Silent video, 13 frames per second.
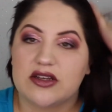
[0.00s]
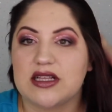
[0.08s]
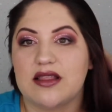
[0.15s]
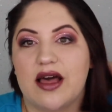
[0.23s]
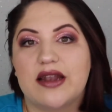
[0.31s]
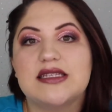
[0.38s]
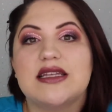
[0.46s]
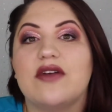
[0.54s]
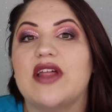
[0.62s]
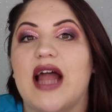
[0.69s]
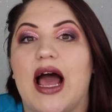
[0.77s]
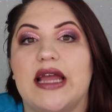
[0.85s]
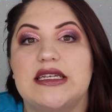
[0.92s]
a lot of stuff
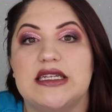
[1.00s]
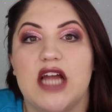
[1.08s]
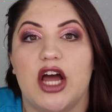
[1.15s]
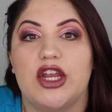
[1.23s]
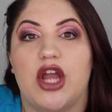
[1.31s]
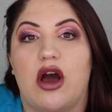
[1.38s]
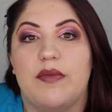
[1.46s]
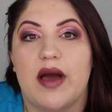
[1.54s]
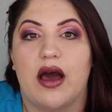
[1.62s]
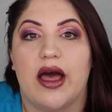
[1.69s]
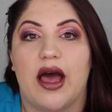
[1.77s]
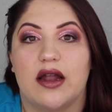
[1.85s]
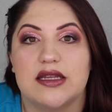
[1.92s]
that I did not know
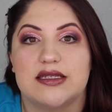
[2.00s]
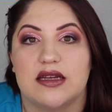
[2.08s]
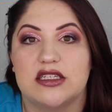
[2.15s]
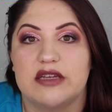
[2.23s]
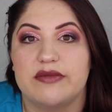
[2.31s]
about Anastasia